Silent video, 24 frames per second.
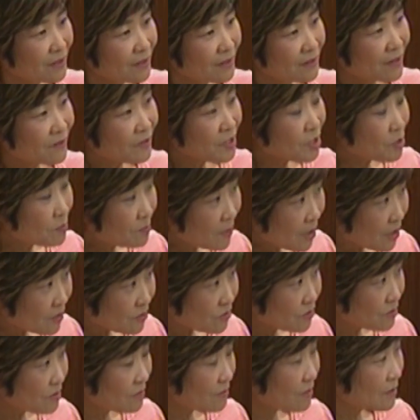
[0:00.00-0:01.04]
There is
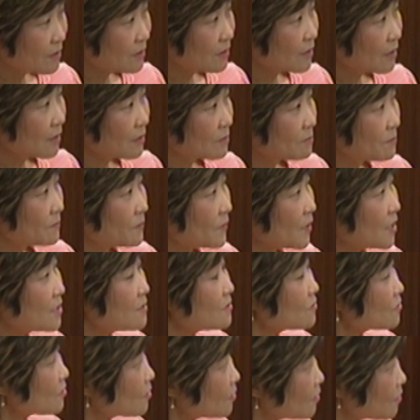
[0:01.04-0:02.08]
much
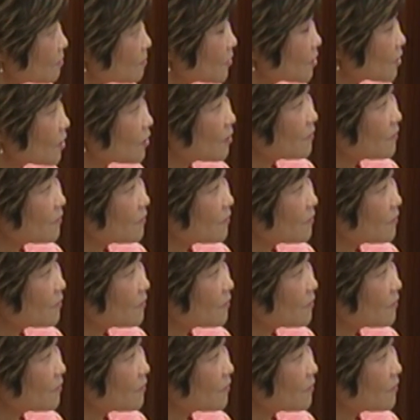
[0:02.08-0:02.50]
in terms of